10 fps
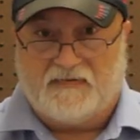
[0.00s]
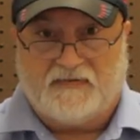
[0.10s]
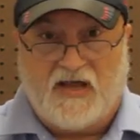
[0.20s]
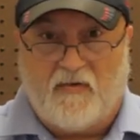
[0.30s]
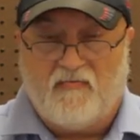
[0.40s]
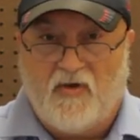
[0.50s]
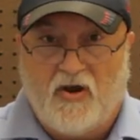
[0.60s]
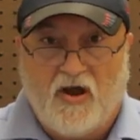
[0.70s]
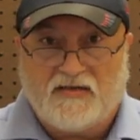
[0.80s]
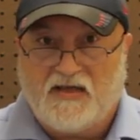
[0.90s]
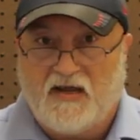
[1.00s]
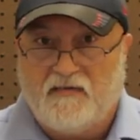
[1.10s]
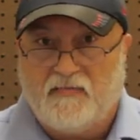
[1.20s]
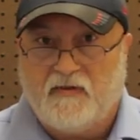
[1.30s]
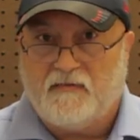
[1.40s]
Carbon
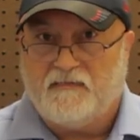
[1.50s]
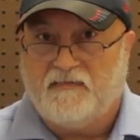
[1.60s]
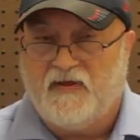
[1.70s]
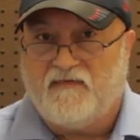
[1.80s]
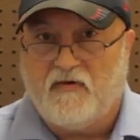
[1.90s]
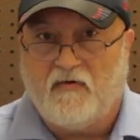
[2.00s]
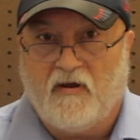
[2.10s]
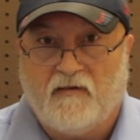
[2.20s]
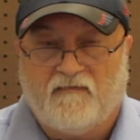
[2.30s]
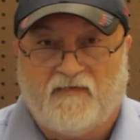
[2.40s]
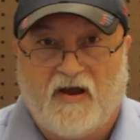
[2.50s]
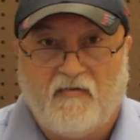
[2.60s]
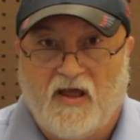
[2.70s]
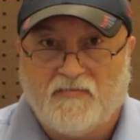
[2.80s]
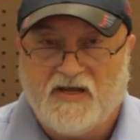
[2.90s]
monoxide, if you're a fire
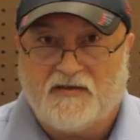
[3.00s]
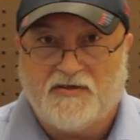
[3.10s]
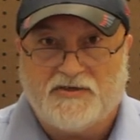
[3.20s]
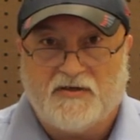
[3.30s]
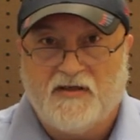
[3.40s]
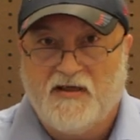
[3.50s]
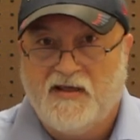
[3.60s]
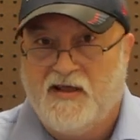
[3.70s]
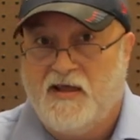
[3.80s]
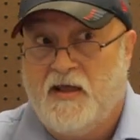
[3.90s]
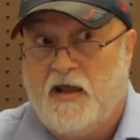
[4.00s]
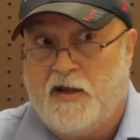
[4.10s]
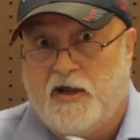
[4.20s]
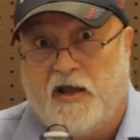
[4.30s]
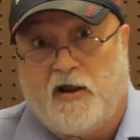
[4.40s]
alarm technician
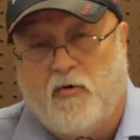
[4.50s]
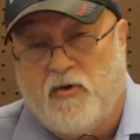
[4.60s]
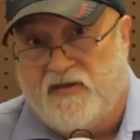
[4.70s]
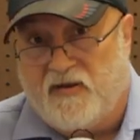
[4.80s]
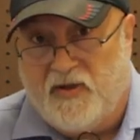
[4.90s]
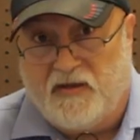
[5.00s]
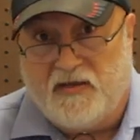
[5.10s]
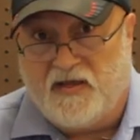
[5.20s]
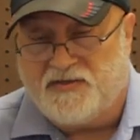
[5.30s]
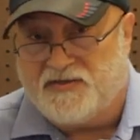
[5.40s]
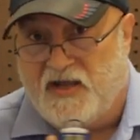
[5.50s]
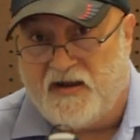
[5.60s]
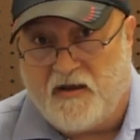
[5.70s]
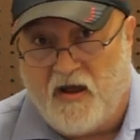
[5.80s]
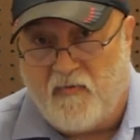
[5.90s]
and you got to go into the building that just had
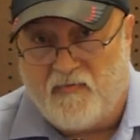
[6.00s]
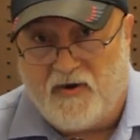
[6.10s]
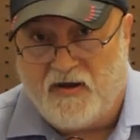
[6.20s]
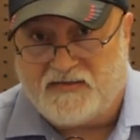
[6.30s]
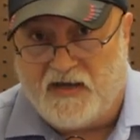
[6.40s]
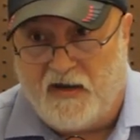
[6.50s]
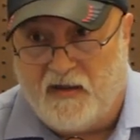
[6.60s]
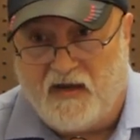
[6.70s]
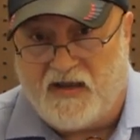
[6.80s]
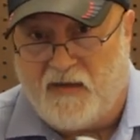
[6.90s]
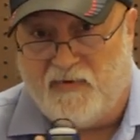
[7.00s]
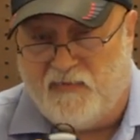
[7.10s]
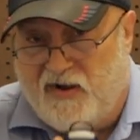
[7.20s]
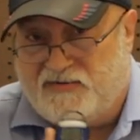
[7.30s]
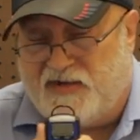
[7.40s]
a carbon
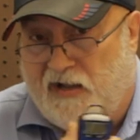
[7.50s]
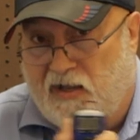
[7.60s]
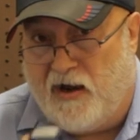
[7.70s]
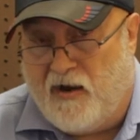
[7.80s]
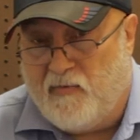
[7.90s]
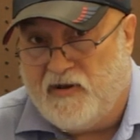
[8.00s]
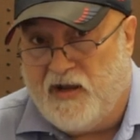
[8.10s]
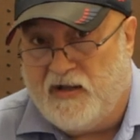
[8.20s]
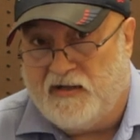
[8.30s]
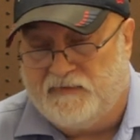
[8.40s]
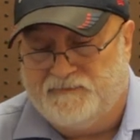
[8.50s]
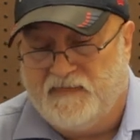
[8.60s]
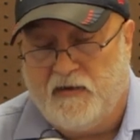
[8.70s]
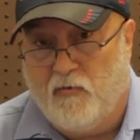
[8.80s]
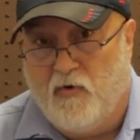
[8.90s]
monoxide alarm, and
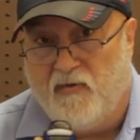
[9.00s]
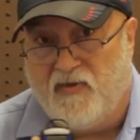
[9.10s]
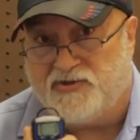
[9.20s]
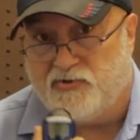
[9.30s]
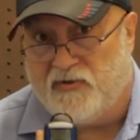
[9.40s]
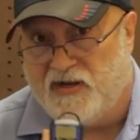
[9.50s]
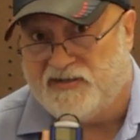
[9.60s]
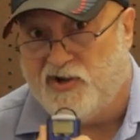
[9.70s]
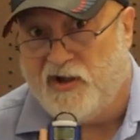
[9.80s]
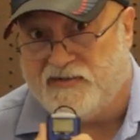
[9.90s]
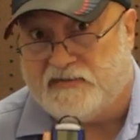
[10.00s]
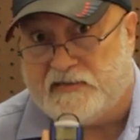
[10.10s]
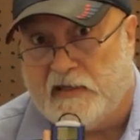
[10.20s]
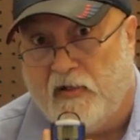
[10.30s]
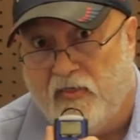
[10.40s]
you want to make sure that it's not
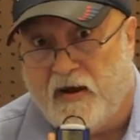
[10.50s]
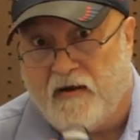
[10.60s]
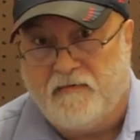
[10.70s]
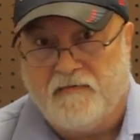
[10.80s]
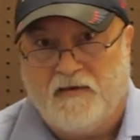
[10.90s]
still there.